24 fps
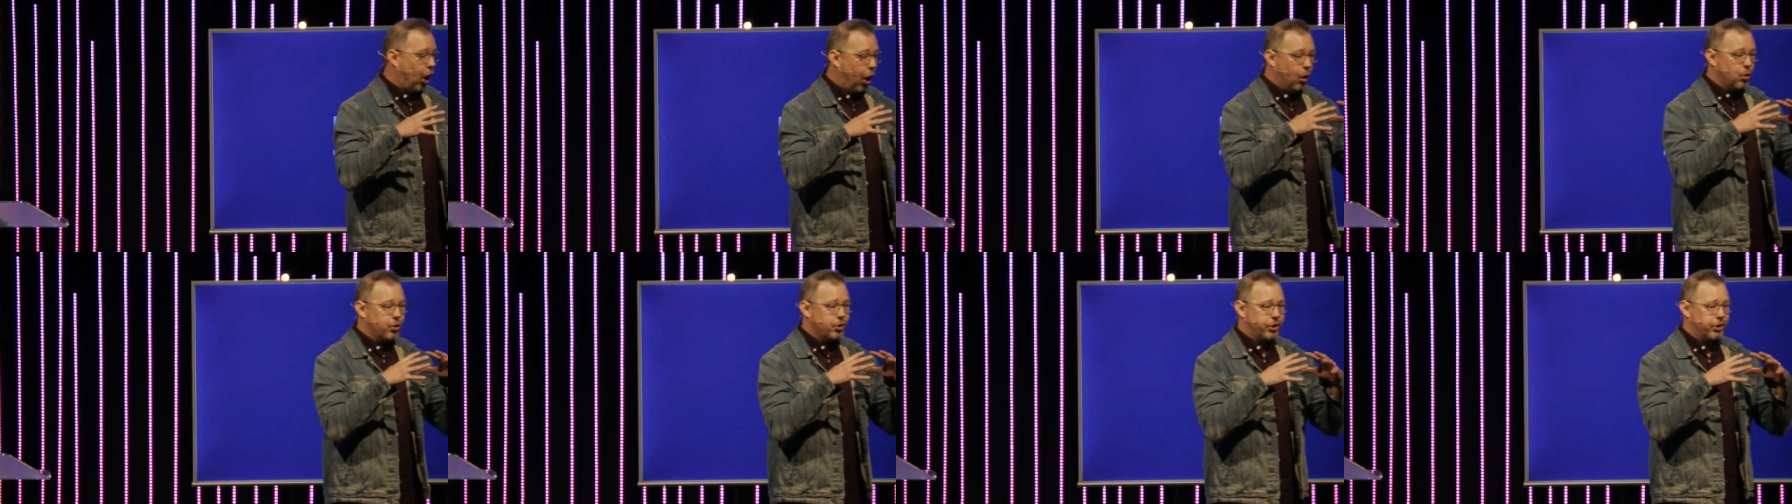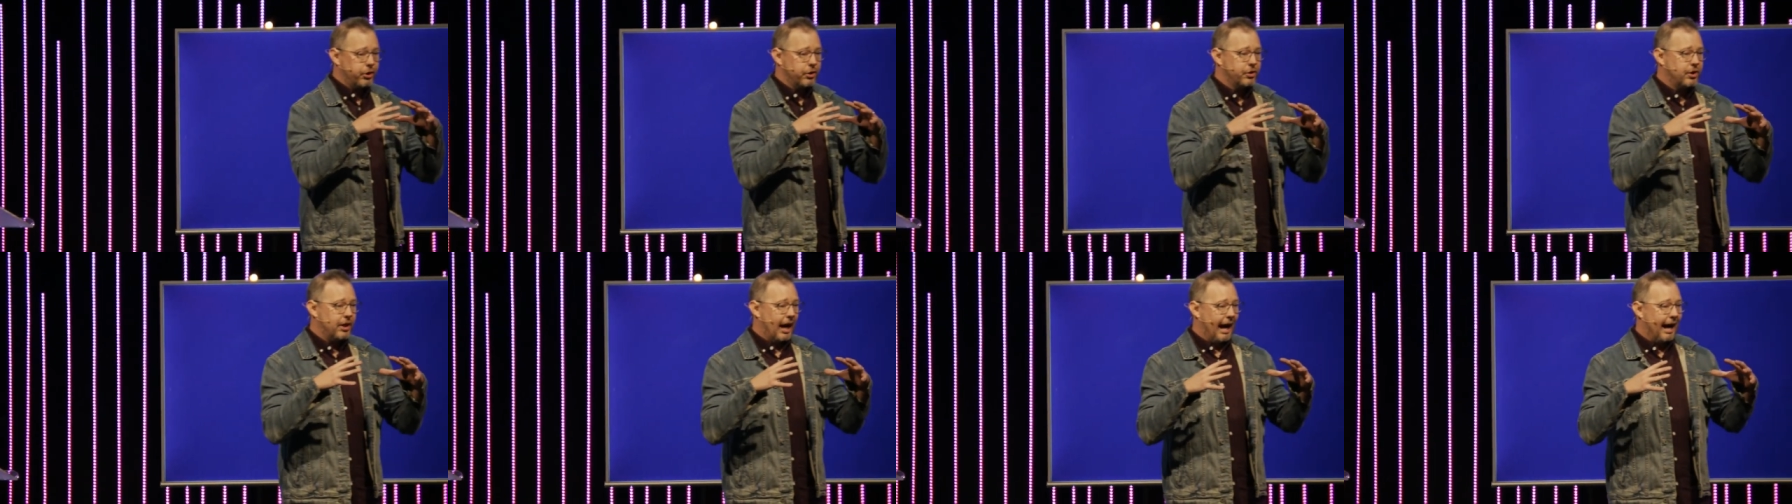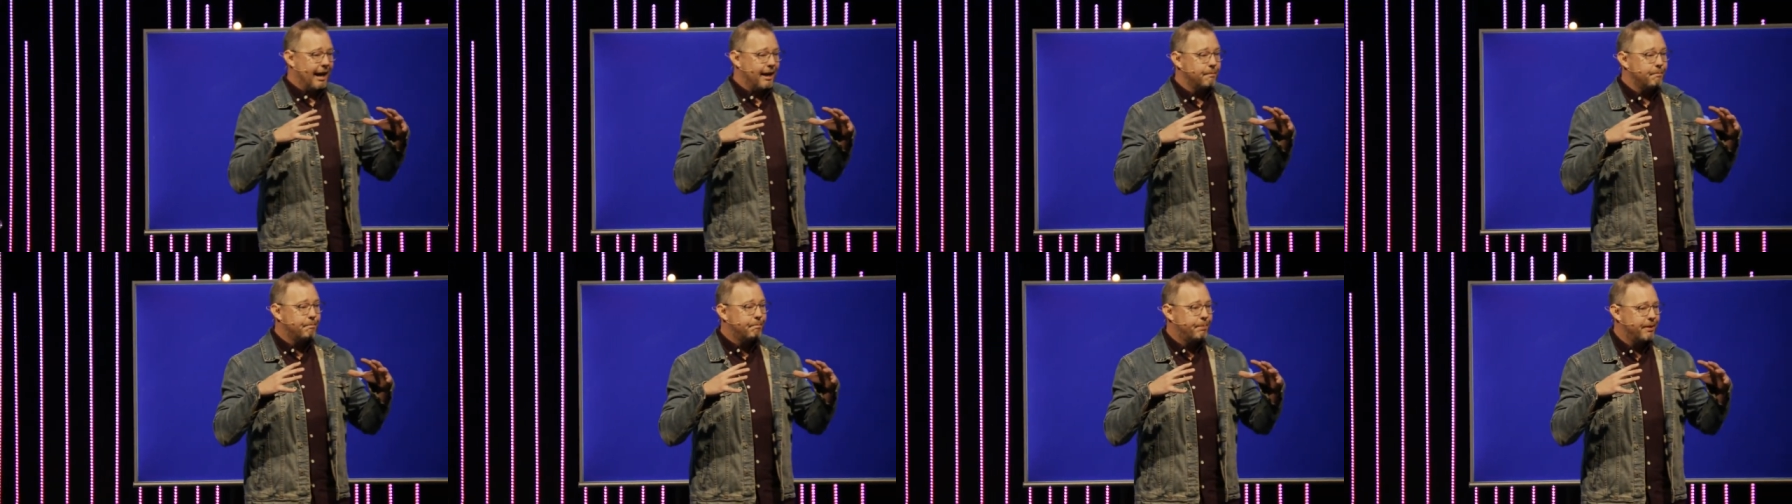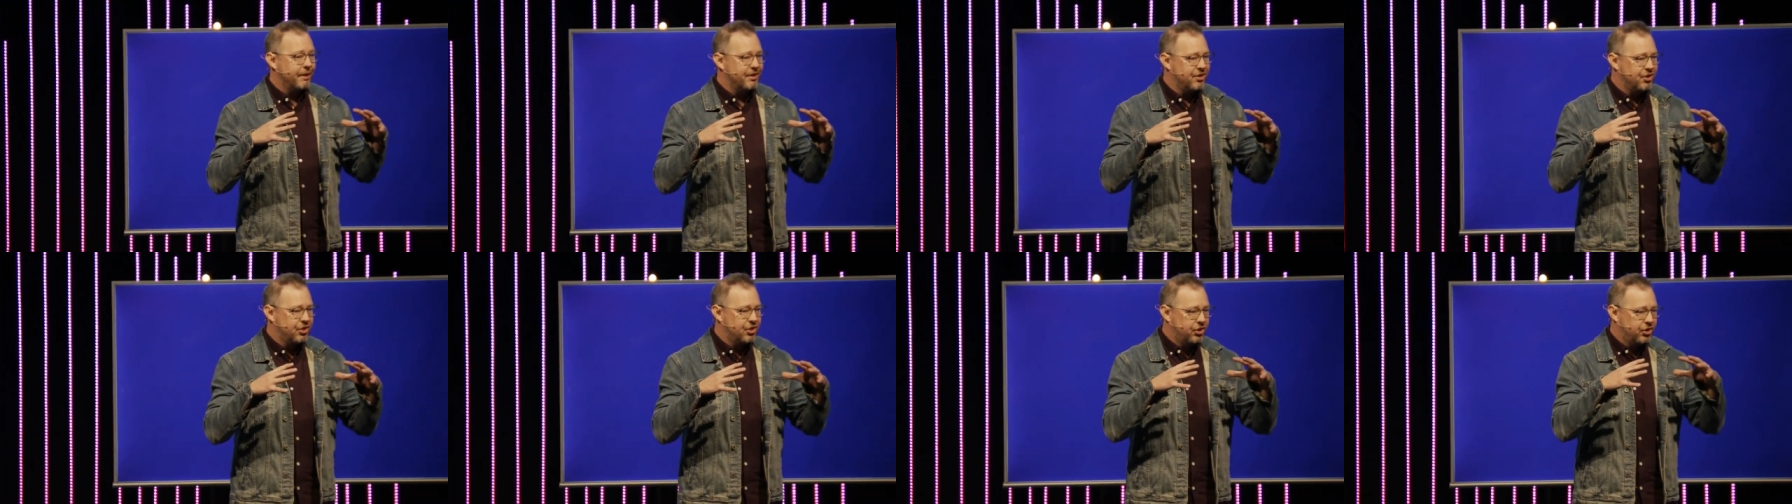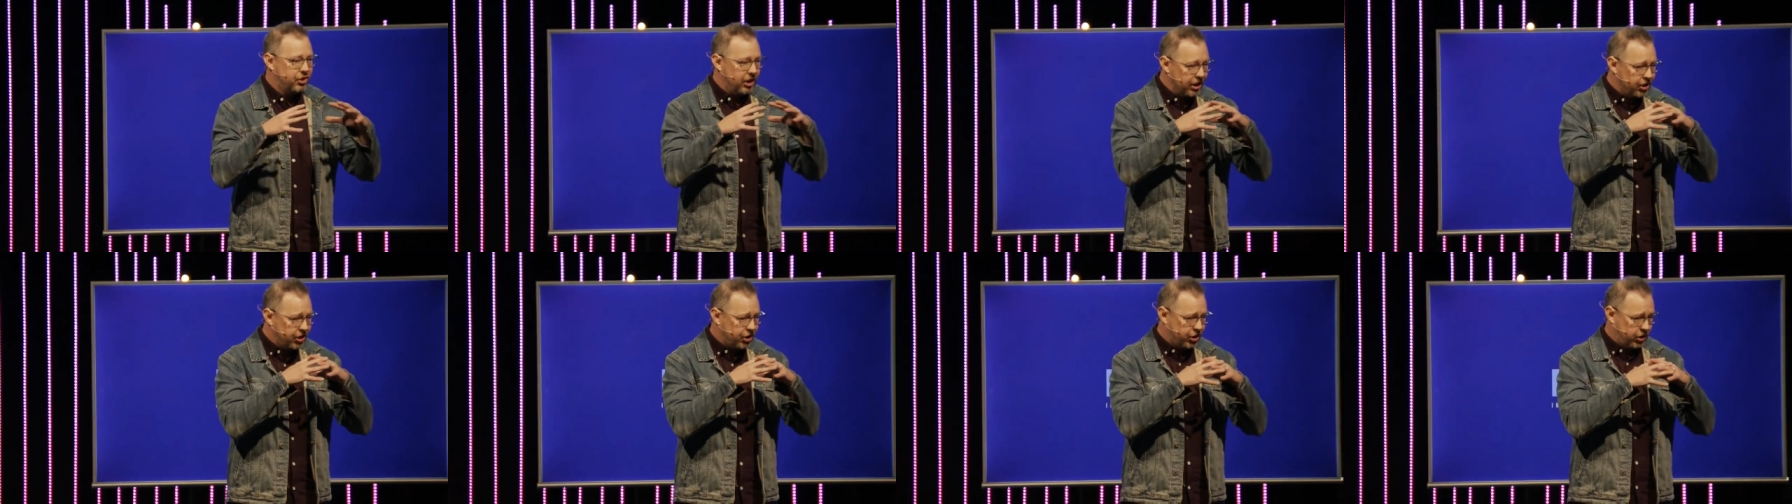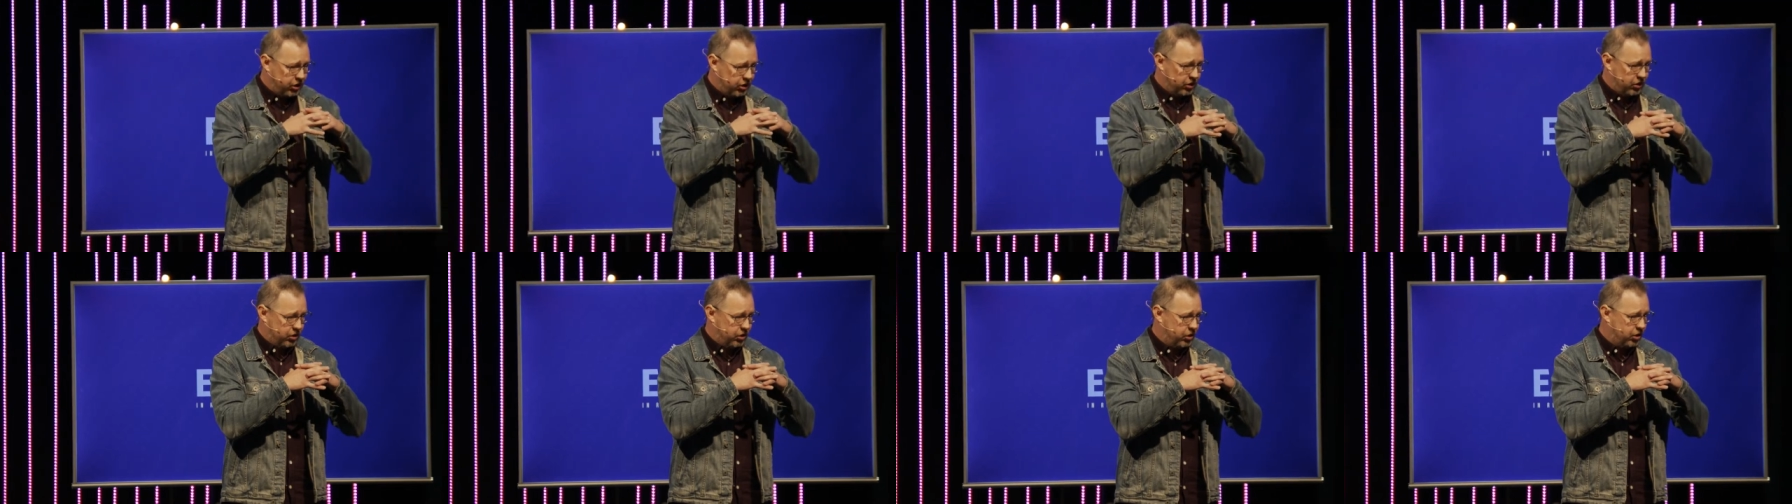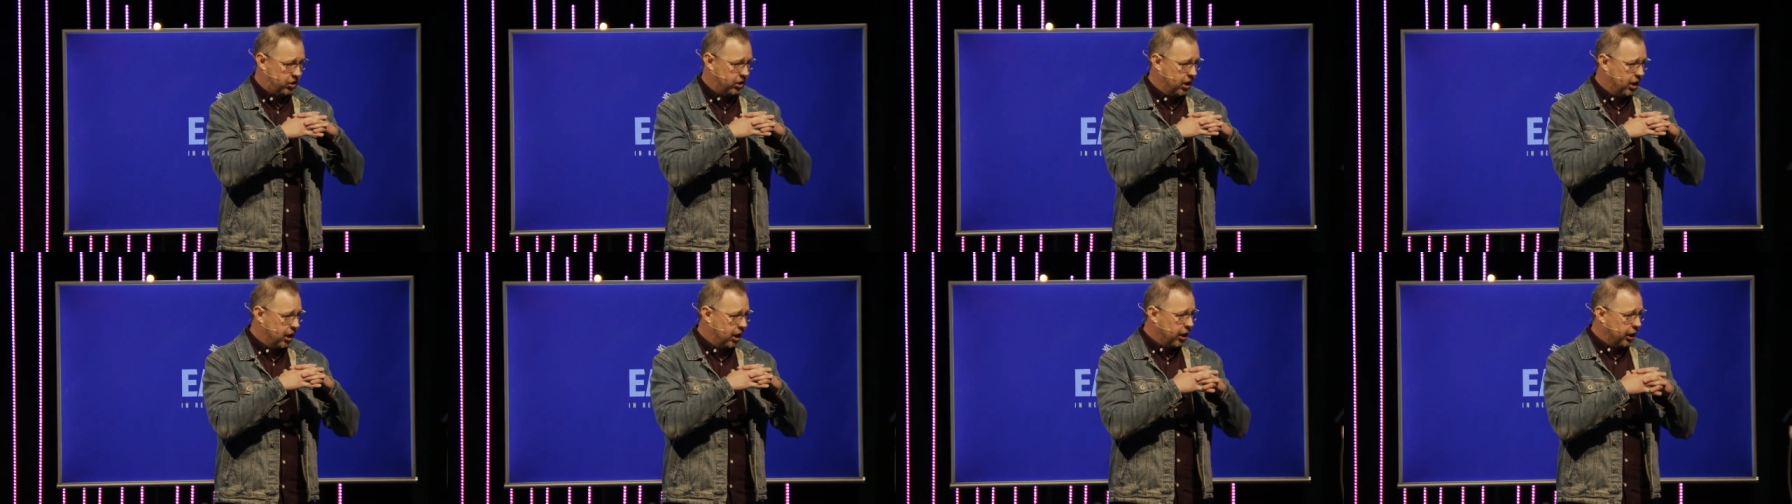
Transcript: cultures and positions.